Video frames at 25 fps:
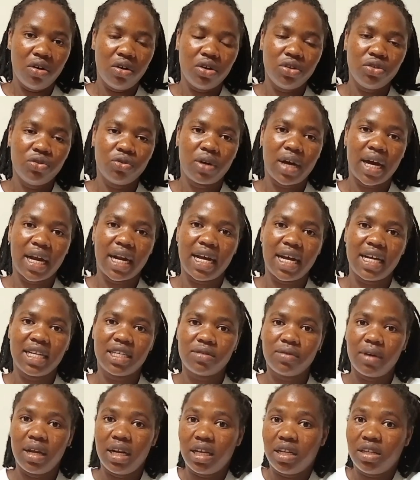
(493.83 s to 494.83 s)
you can
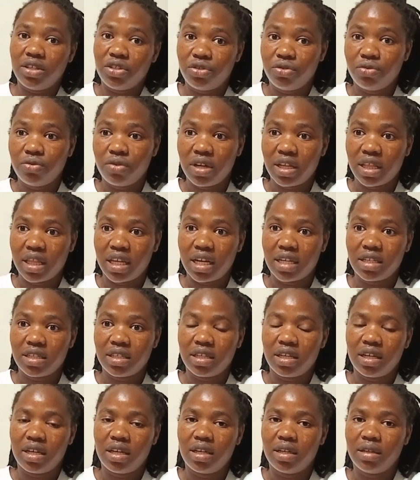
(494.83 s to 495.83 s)
as well ensure
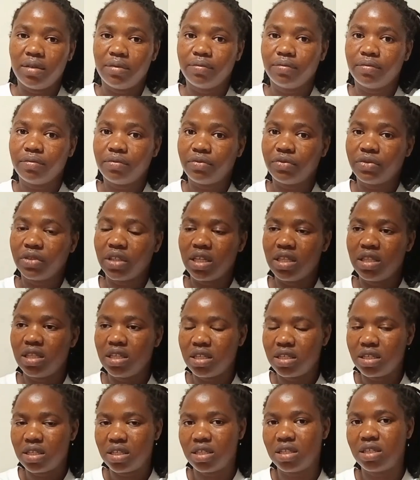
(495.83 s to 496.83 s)
that
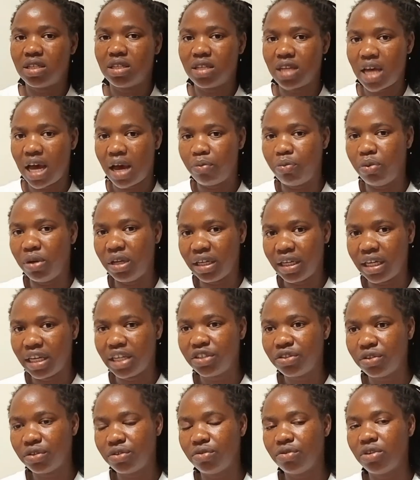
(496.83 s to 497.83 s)
this
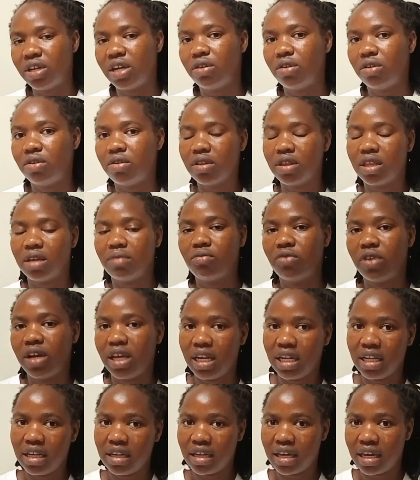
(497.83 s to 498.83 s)
application, you download them while
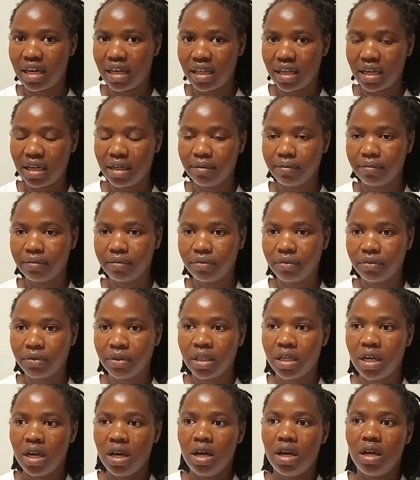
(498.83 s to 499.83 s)
in Kenya.
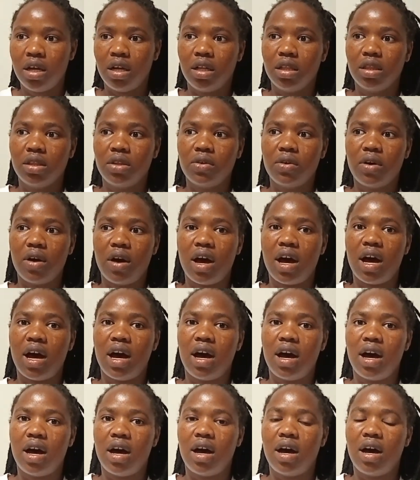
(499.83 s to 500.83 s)
Although
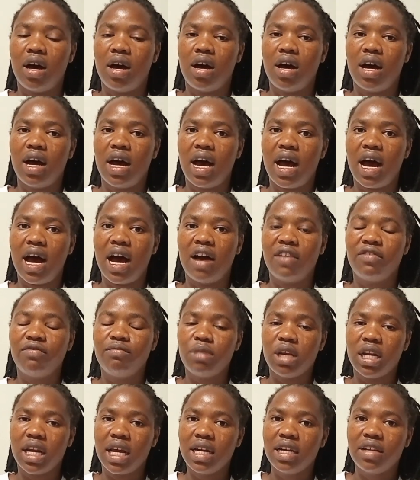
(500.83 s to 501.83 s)
I've
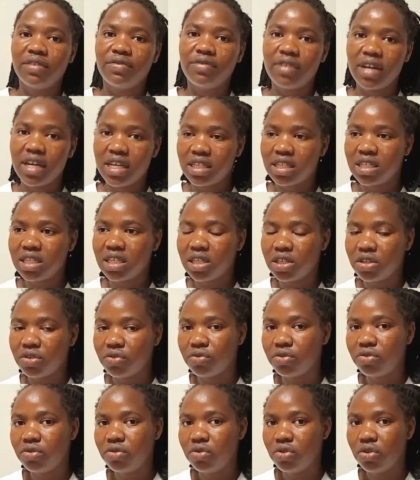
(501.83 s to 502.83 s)
been advising
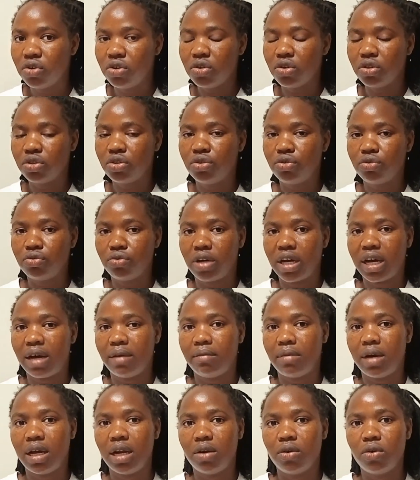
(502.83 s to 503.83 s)
you not to
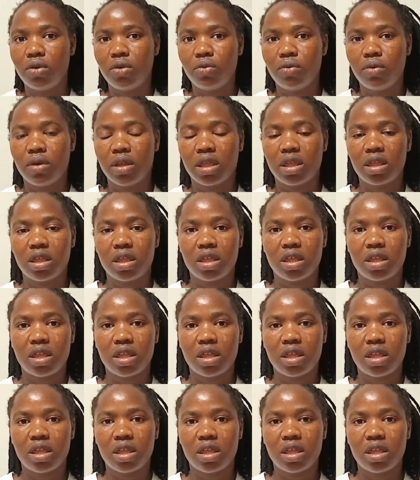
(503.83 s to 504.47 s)
come along with